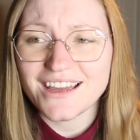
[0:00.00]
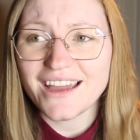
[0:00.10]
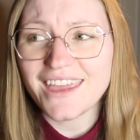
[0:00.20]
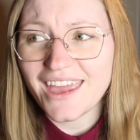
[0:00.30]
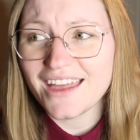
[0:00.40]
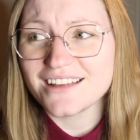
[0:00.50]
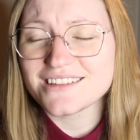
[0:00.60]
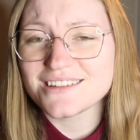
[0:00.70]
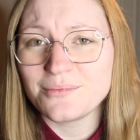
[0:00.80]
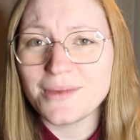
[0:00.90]
I
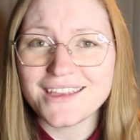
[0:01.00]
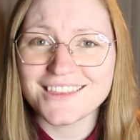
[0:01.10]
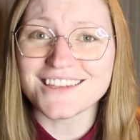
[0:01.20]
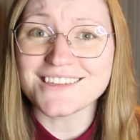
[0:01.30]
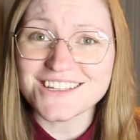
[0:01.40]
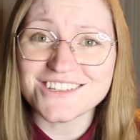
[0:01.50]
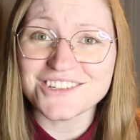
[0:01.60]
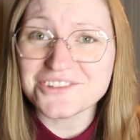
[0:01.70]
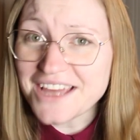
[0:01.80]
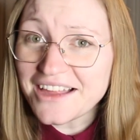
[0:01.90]
can't make the
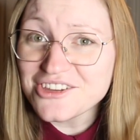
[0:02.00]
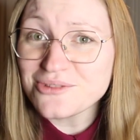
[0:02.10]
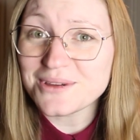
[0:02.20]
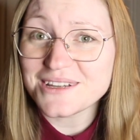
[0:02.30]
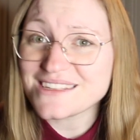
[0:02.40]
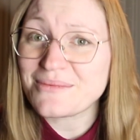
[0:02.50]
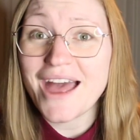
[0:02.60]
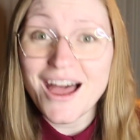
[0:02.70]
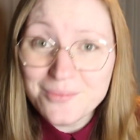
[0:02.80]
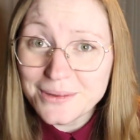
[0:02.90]
decision to tell you because I'm
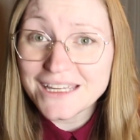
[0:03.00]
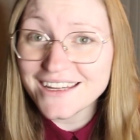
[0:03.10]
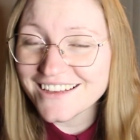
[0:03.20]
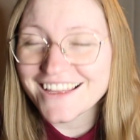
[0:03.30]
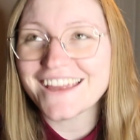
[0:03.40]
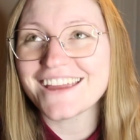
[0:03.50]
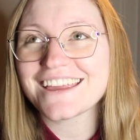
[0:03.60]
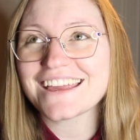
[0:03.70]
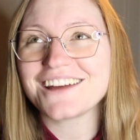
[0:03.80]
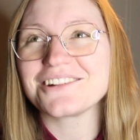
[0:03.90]
happy. Like,
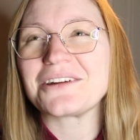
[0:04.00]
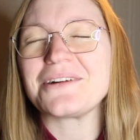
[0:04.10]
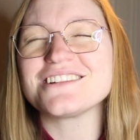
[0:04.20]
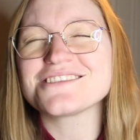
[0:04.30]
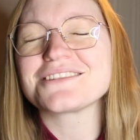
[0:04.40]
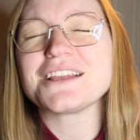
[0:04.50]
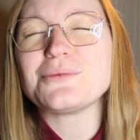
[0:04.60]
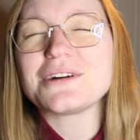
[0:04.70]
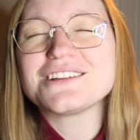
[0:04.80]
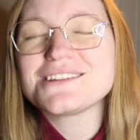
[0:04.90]
I don't know, I just really
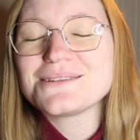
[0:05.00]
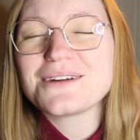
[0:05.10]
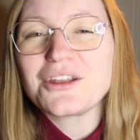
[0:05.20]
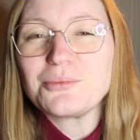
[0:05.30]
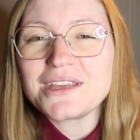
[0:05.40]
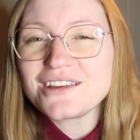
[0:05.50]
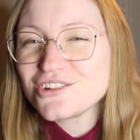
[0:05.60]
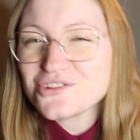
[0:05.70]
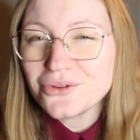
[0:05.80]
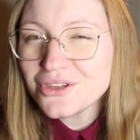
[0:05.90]
wanted to kind of be in
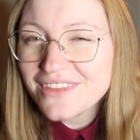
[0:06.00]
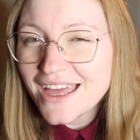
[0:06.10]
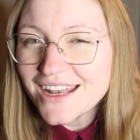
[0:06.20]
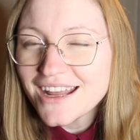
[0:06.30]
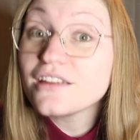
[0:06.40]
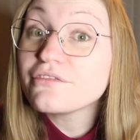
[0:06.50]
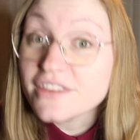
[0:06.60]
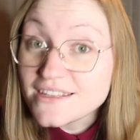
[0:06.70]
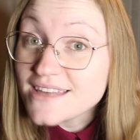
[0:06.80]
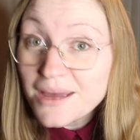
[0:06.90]
control of that. If
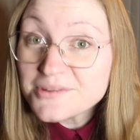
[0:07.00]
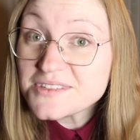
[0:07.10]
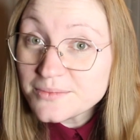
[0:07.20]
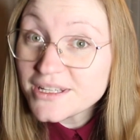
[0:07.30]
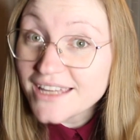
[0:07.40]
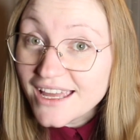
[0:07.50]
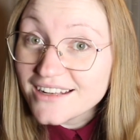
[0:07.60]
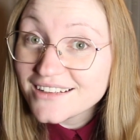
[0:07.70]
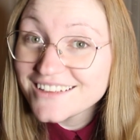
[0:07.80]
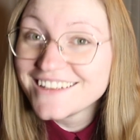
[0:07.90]
this happens to me
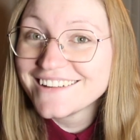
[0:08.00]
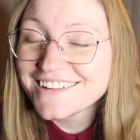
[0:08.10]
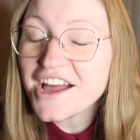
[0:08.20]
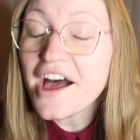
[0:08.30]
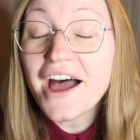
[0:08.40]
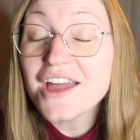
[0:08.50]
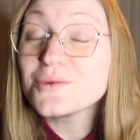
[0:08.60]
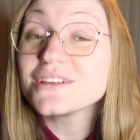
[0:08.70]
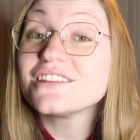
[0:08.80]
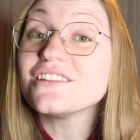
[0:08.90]
again, I
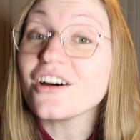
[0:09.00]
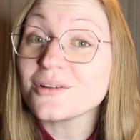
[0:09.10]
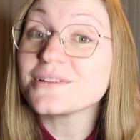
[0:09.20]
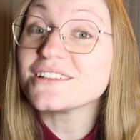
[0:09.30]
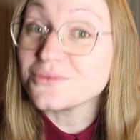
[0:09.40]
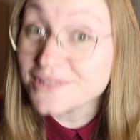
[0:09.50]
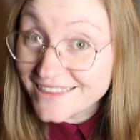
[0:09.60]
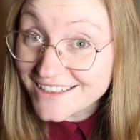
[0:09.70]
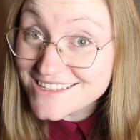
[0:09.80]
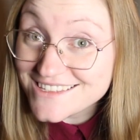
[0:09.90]
will not be
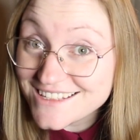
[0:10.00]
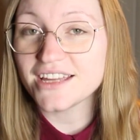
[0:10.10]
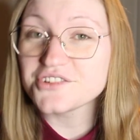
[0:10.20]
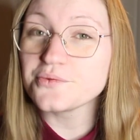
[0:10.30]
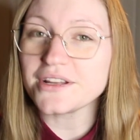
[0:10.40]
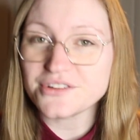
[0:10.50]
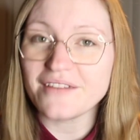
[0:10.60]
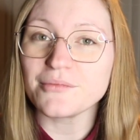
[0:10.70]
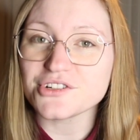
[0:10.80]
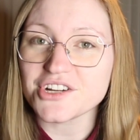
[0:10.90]
doing this. I do want to
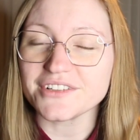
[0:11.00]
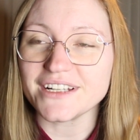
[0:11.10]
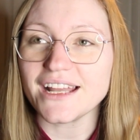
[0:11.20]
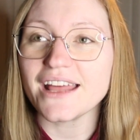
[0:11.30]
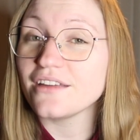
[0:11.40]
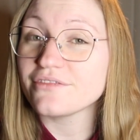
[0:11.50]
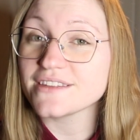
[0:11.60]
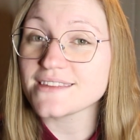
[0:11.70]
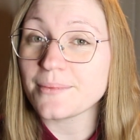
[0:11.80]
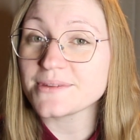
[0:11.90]
have more children, and if
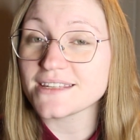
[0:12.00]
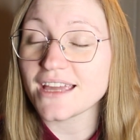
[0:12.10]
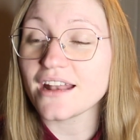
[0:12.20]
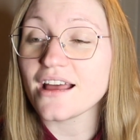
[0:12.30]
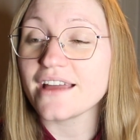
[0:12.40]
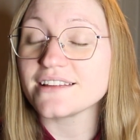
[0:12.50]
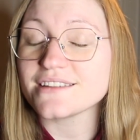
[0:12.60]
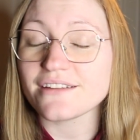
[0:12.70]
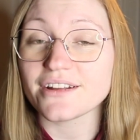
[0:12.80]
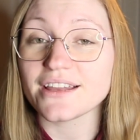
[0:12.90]
this happens again, I
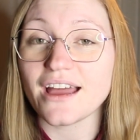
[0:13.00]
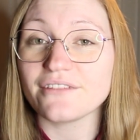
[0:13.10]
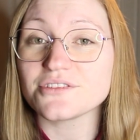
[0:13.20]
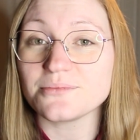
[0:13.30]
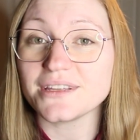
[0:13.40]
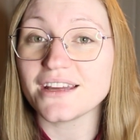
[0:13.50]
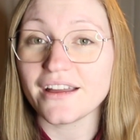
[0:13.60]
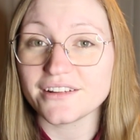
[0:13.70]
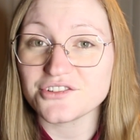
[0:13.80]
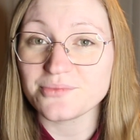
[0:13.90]
definitely have to be
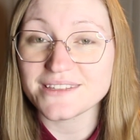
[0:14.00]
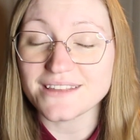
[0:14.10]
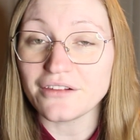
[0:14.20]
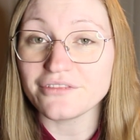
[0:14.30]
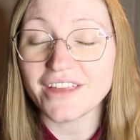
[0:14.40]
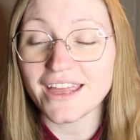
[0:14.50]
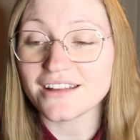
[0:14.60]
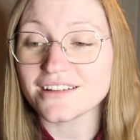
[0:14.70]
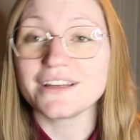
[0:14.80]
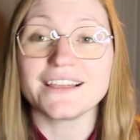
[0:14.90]
kinder to myself
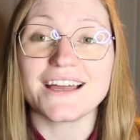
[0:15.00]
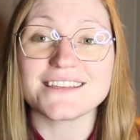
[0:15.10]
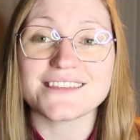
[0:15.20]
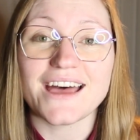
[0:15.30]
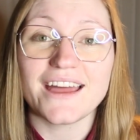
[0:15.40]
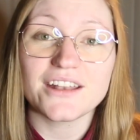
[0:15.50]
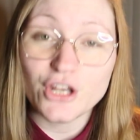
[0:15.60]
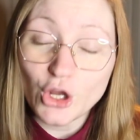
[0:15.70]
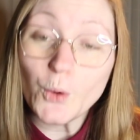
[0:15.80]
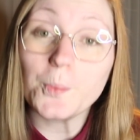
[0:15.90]
and realize that,
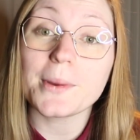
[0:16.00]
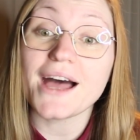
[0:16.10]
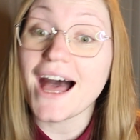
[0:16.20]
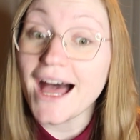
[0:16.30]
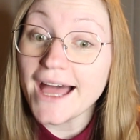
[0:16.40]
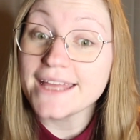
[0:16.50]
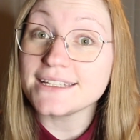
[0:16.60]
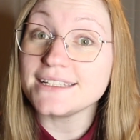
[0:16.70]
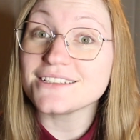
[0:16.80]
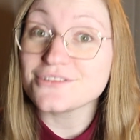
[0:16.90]
nope, I
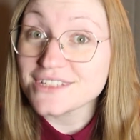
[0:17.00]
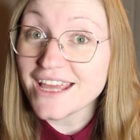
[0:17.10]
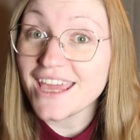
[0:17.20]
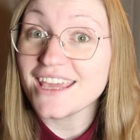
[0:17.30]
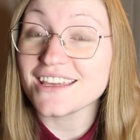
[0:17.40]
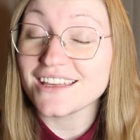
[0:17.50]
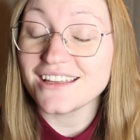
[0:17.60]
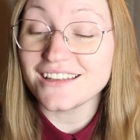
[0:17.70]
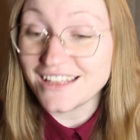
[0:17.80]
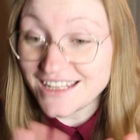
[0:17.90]
need to take
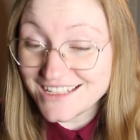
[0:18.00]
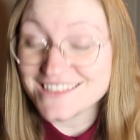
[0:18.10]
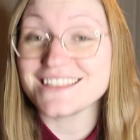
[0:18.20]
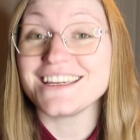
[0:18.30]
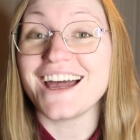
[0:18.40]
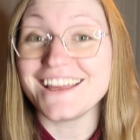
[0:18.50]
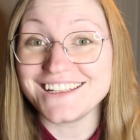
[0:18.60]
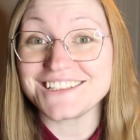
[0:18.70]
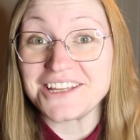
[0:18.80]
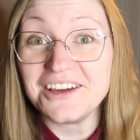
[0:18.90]
it easy. I
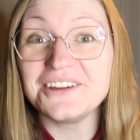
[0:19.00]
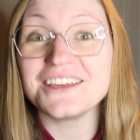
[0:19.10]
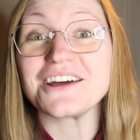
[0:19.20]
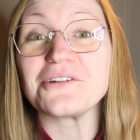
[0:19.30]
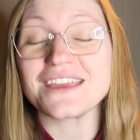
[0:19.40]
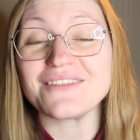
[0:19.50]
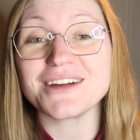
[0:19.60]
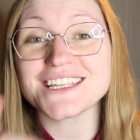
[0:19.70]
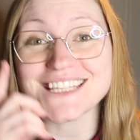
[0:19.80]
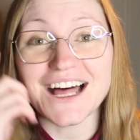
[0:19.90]
need to, you know, give
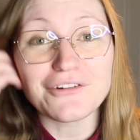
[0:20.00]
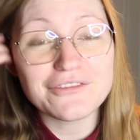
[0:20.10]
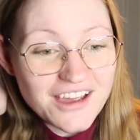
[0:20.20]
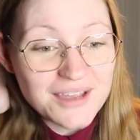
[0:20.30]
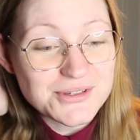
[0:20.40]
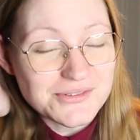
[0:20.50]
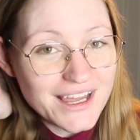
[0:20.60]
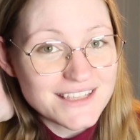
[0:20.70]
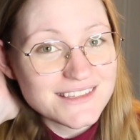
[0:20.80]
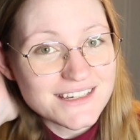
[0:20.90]
myself time to
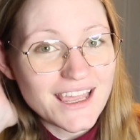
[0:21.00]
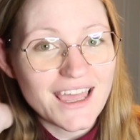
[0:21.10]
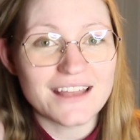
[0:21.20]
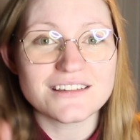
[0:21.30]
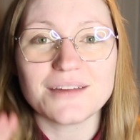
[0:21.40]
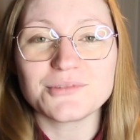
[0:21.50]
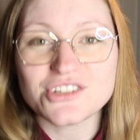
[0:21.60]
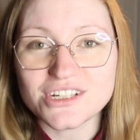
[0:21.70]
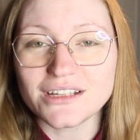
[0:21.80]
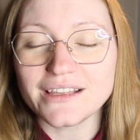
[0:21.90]
rest and time to
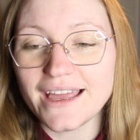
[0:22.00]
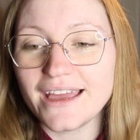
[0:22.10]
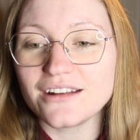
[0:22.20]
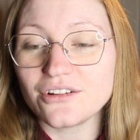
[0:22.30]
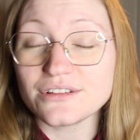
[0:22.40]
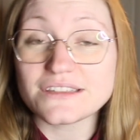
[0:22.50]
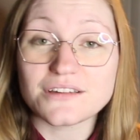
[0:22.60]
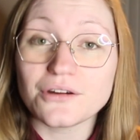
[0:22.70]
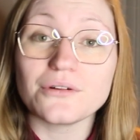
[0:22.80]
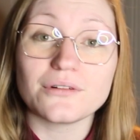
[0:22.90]
chill, and
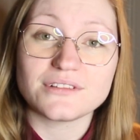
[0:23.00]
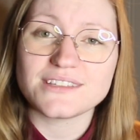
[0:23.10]
also